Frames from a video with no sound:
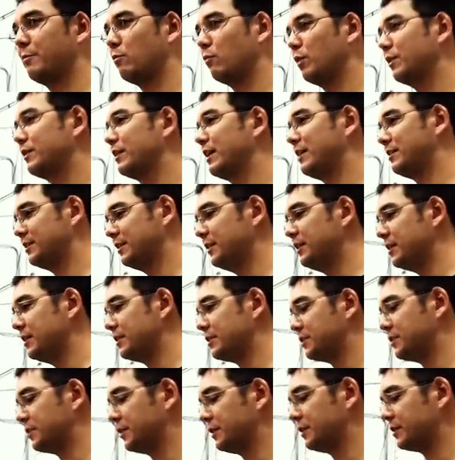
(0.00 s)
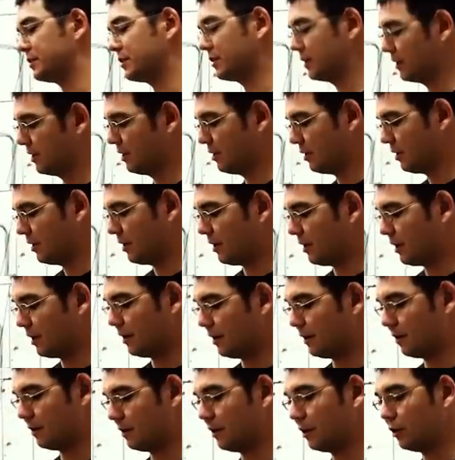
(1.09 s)
And what that does is,
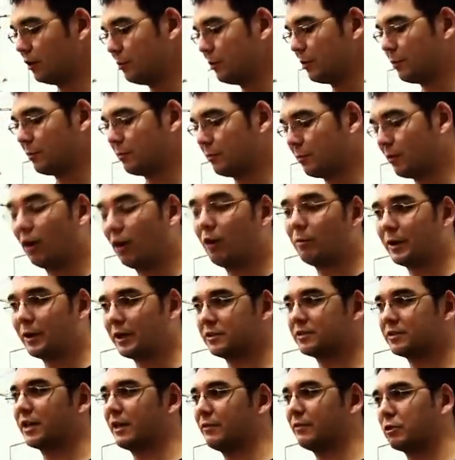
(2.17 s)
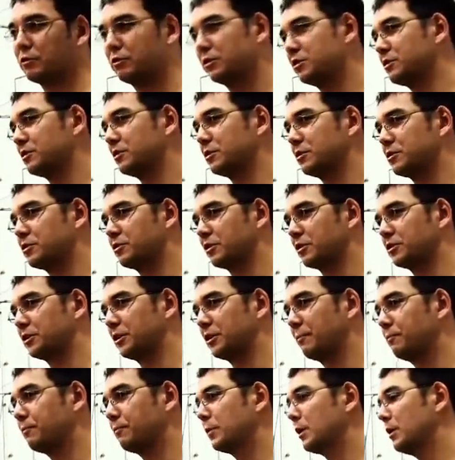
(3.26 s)
aluminum, all metals have a crystalline
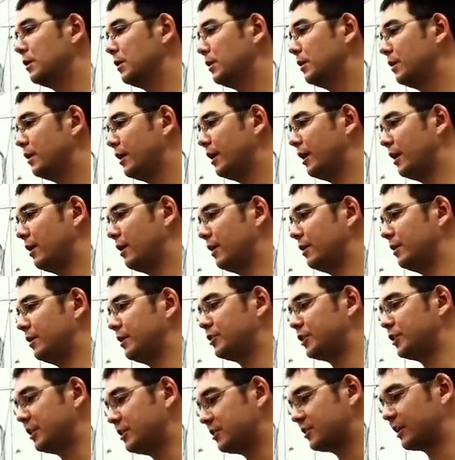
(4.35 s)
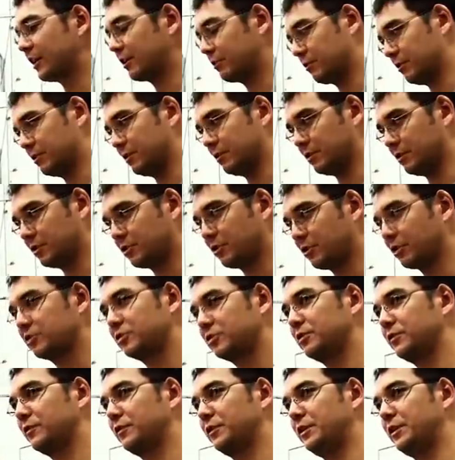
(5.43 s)
structure, and it changes that crystalline
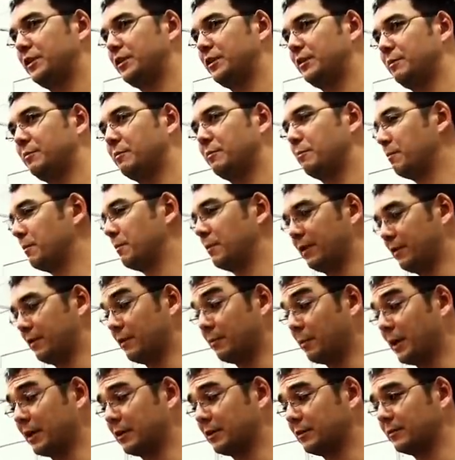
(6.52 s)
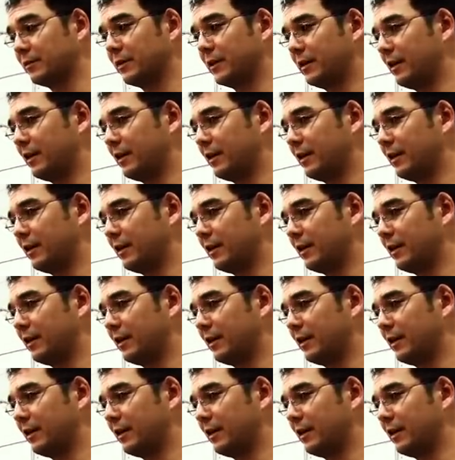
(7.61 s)
structure of the metal as